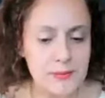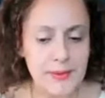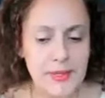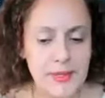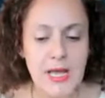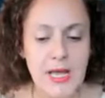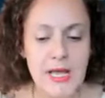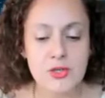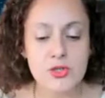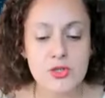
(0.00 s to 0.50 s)

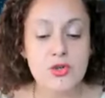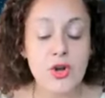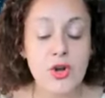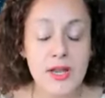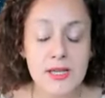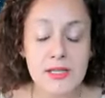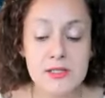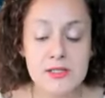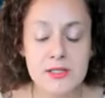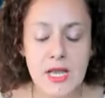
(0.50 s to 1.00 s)
But I try
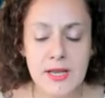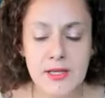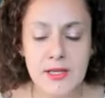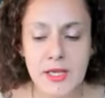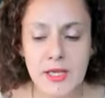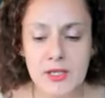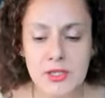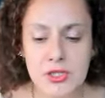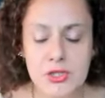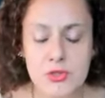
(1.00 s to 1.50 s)
and, and,
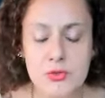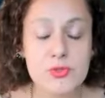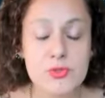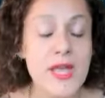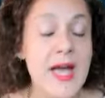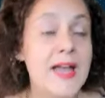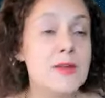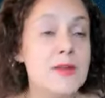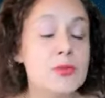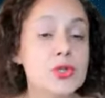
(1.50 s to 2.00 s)
and use
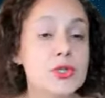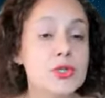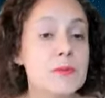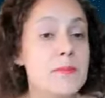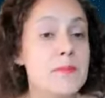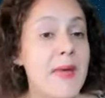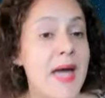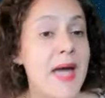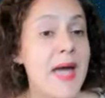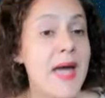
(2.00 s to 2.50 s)
animal
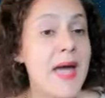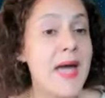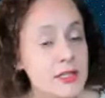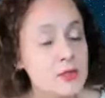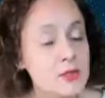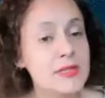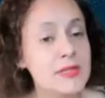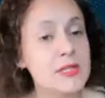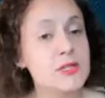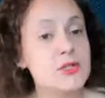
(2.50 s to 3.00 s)

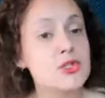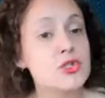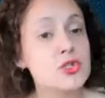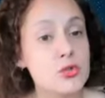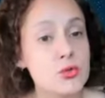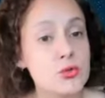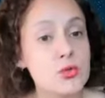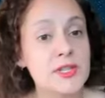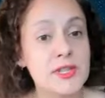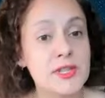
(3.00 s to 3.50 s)
companion because
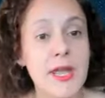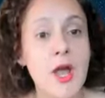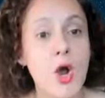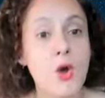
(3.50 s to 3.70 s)
truly they